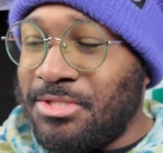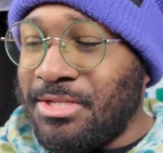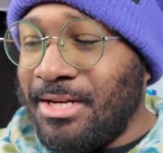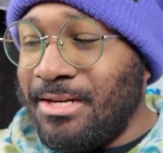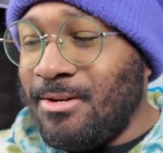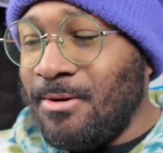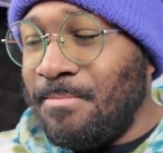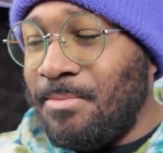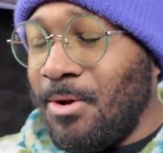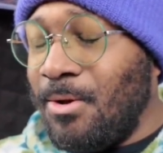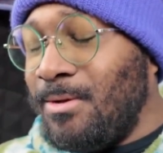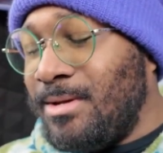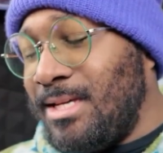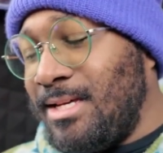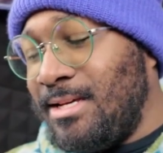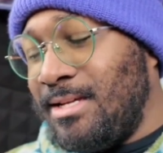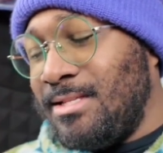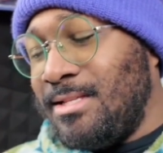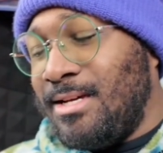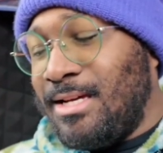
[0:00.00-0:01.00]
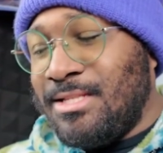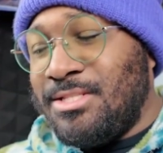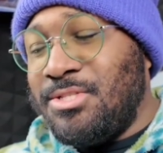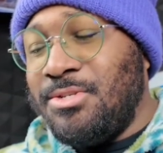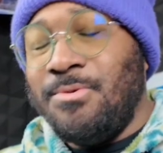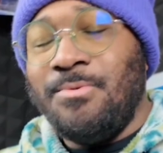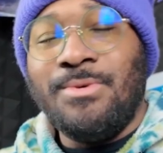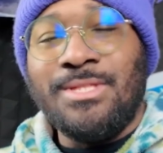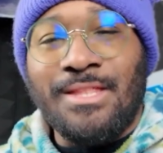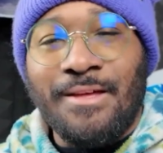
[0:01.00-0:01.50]
Shundo Palkia, look
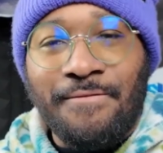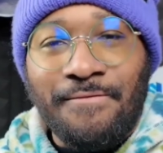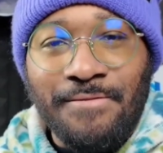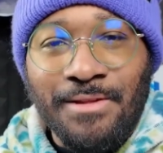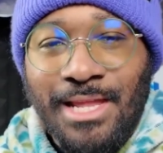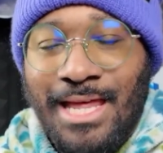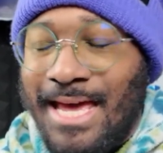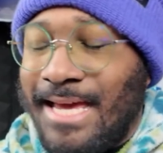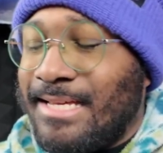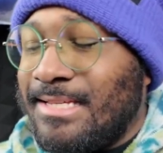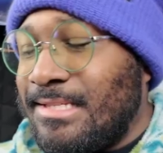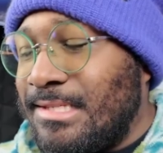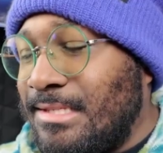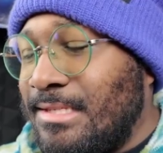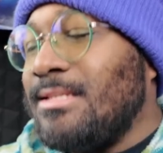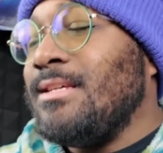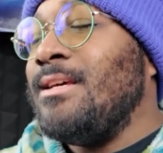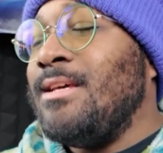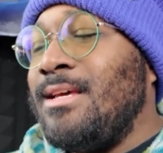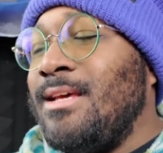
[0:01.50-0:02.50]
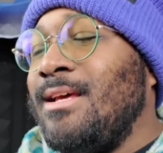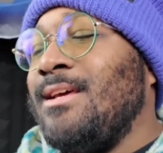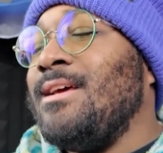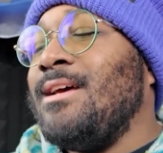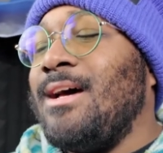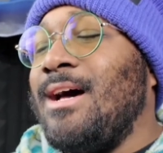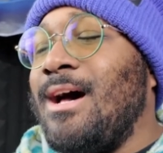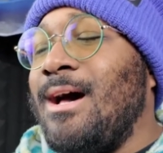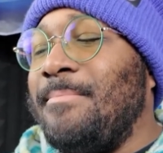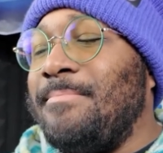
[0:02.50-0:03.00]
at you with the flex.
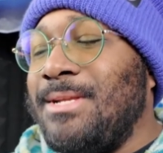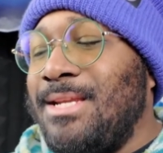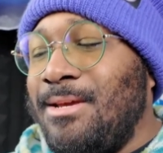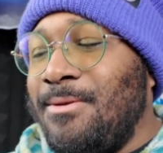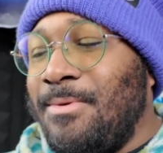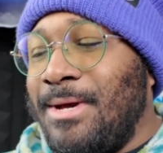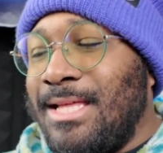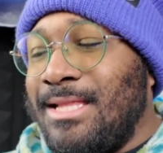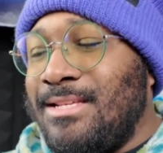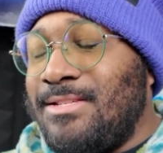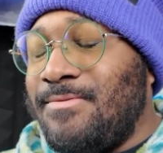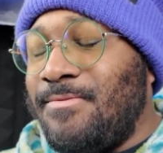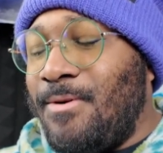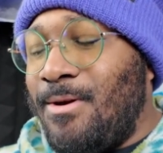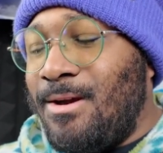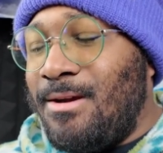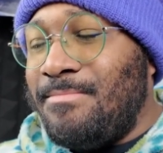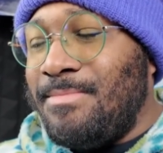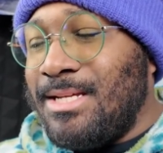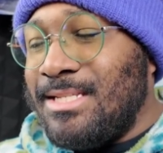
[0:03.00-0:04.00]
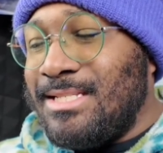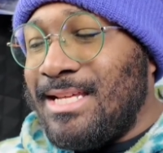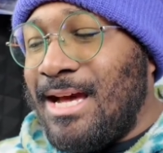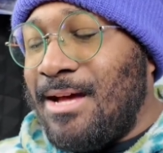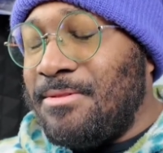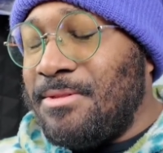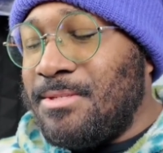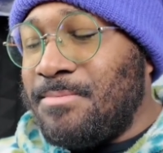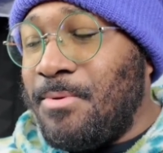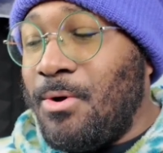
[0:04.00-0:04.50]
But anyway, let's farm
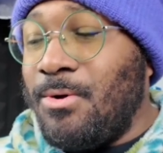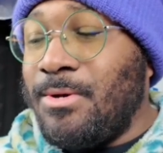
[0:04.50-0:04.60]
down this